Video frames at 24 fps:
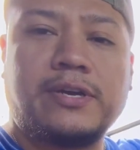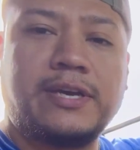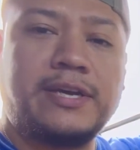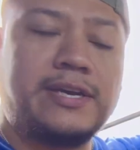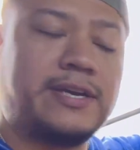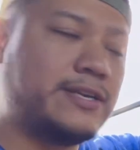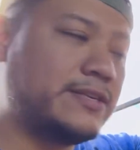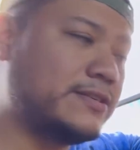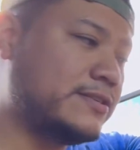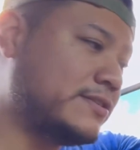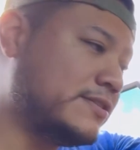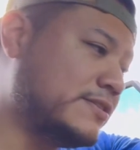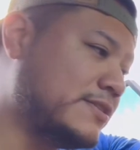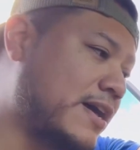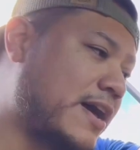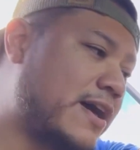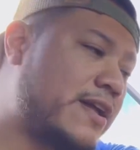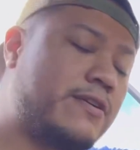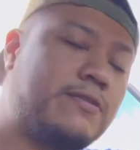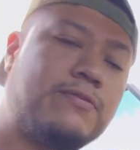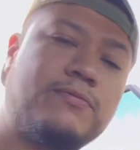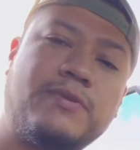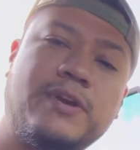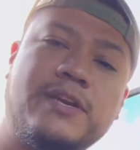It is not
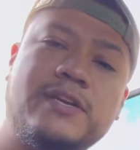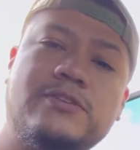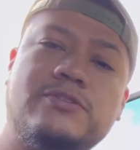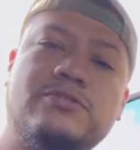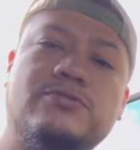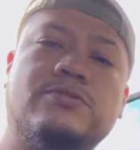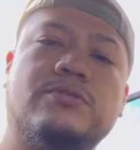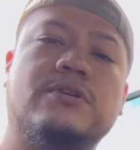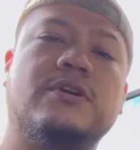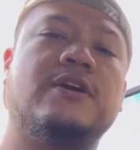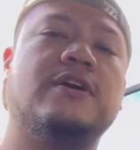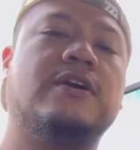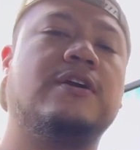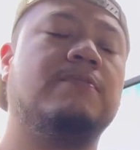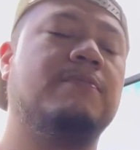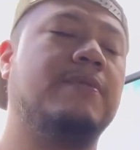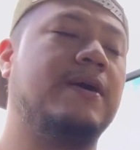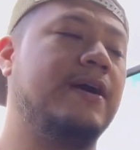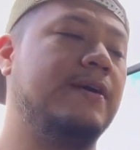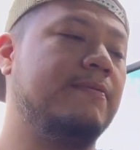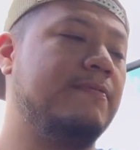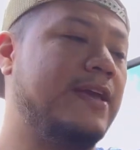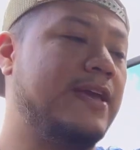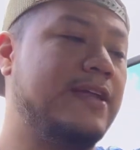a race truck
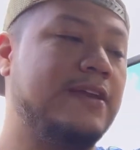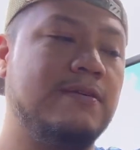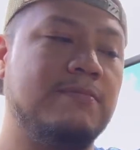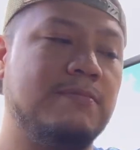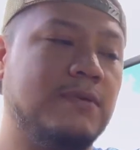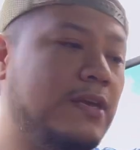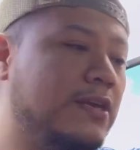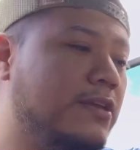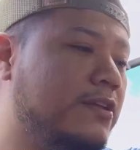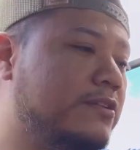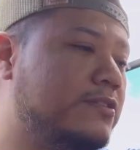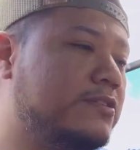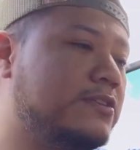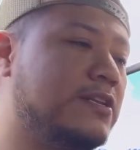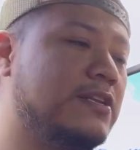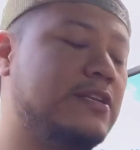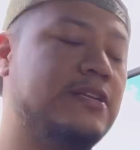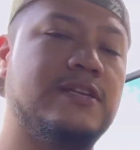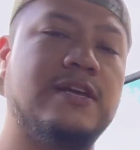by any means.